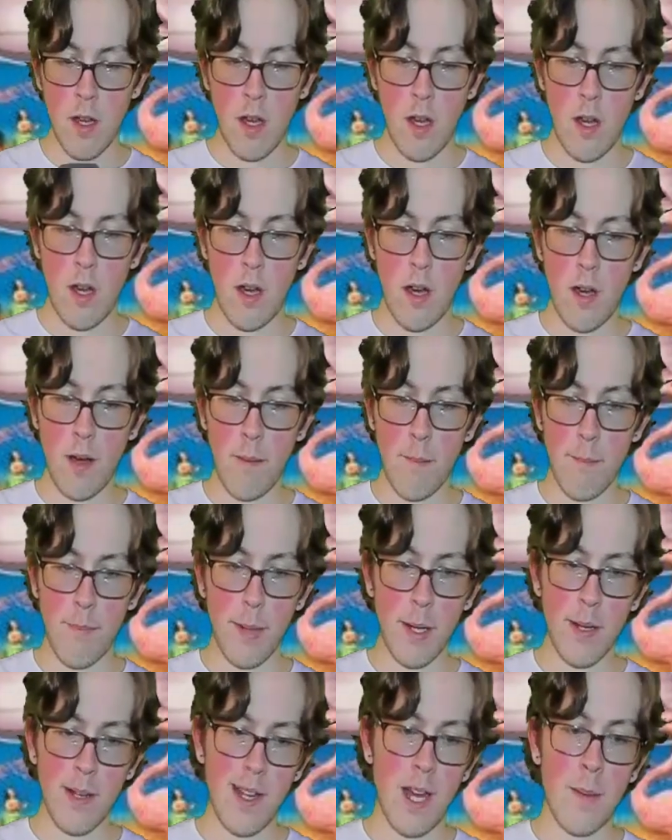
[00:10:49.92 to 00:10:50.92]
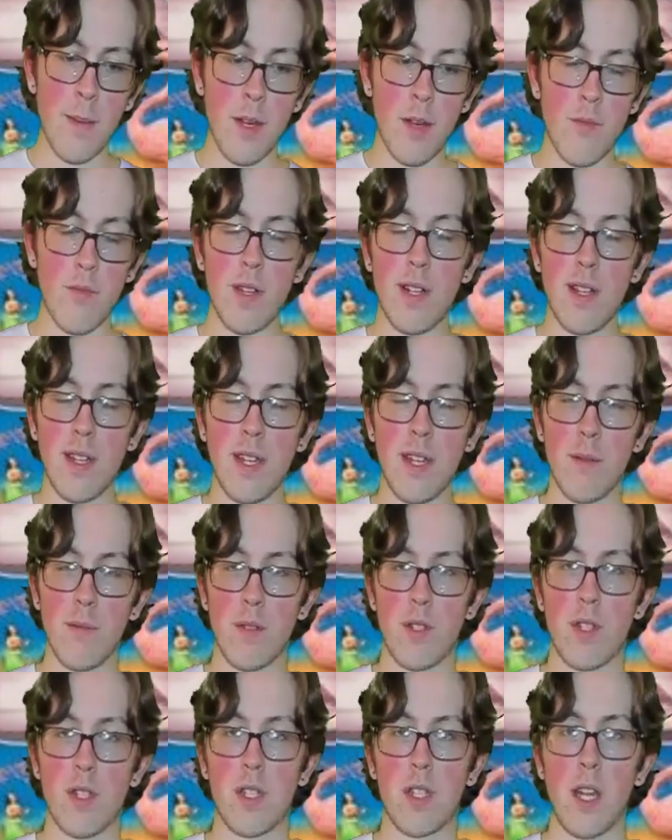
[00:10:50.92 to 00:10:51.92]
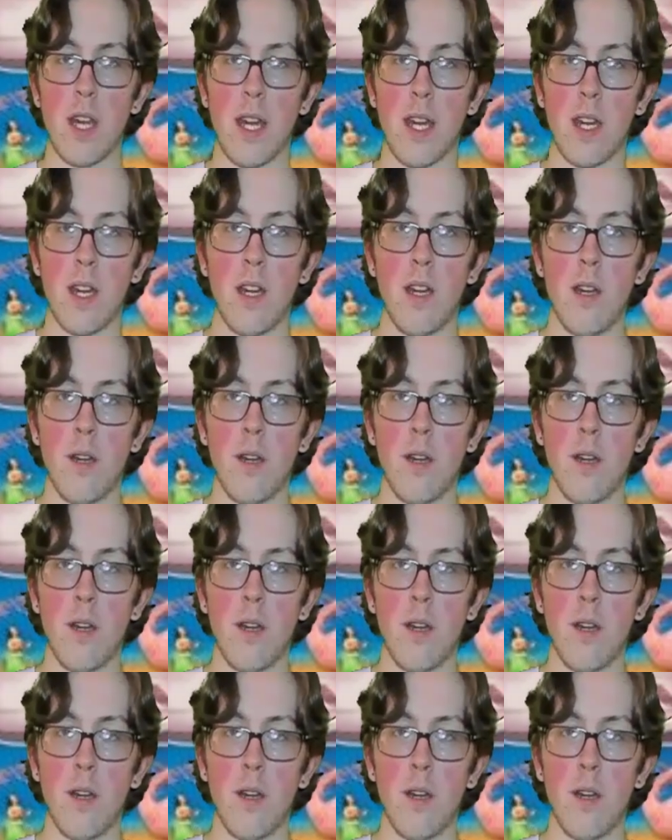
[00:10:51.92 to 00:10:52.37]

Um, but I mean, really, it was just like